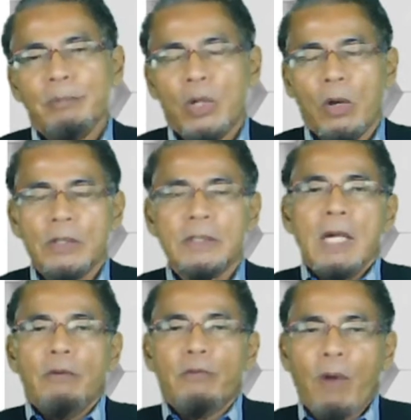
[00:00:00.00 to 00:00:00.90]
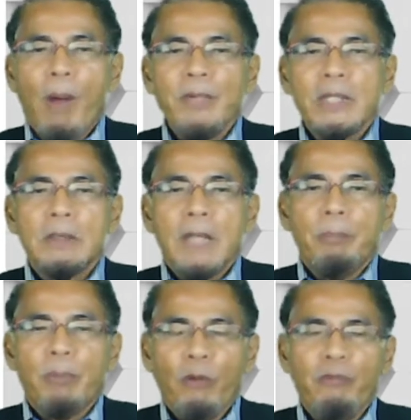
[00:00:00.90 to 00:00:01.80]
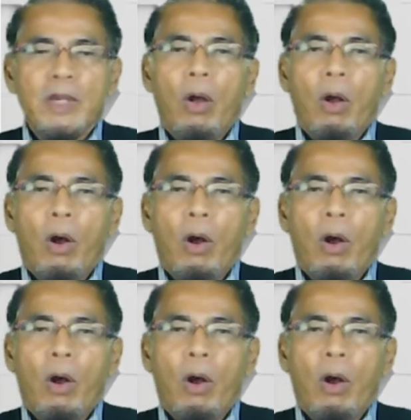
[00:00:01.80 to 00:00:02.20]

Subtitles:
because from the profit